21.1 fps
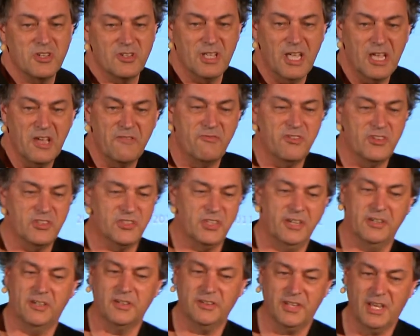every
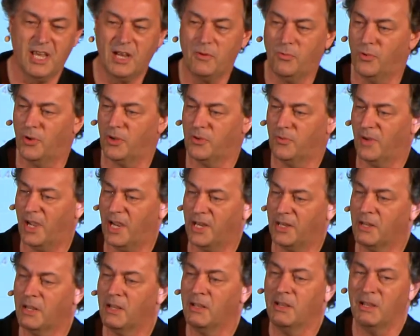single day worldwide,
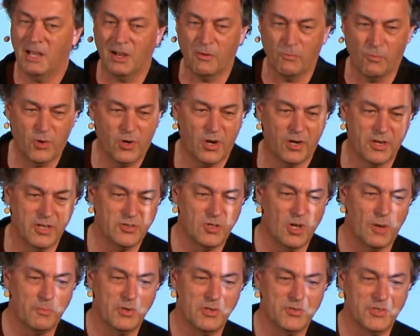and we're going to
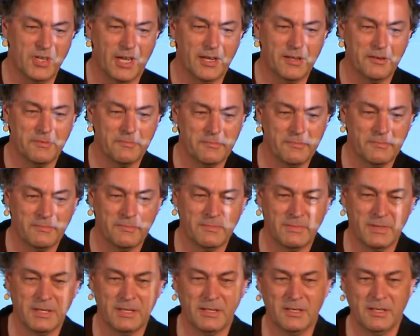stop using it.
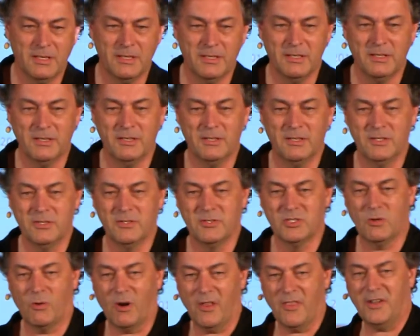
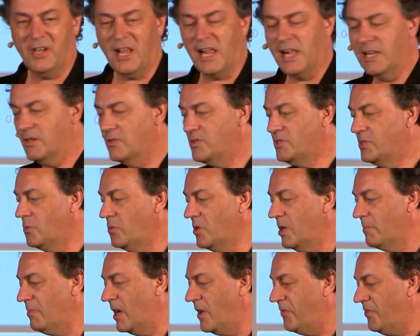So what are the telcos doing
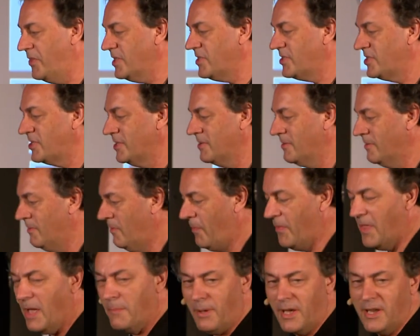about this?
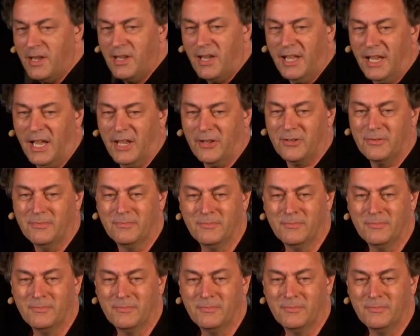They're bundling it.